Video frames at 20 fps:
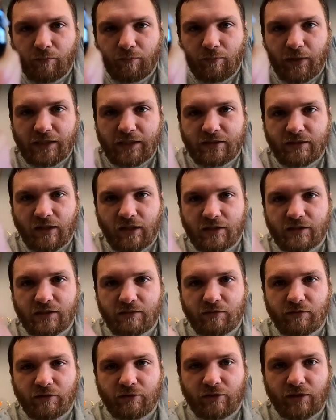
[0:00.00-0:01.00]
Piece of tungsten
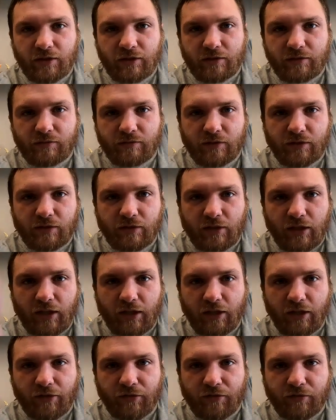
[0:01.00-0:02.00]
with a little where your line
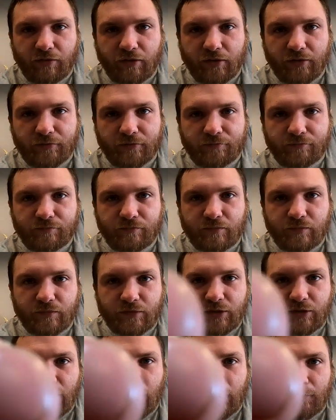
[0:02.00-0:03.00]
goes through.
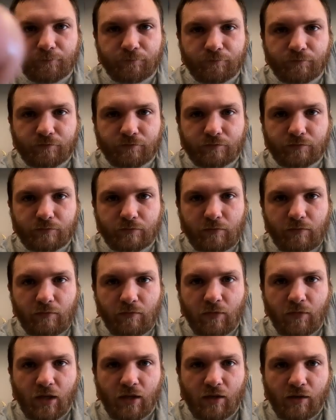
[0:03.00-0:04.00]
So,
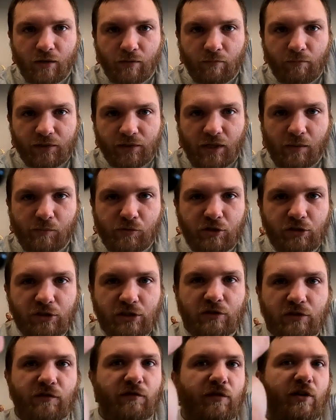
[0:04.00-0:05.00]
assumption
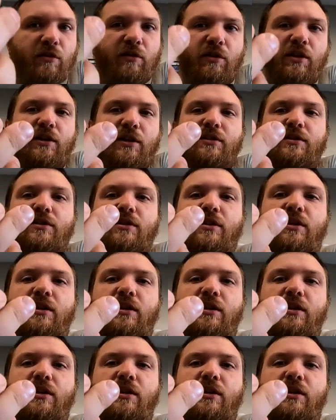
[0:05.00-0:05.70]
these are free rigs.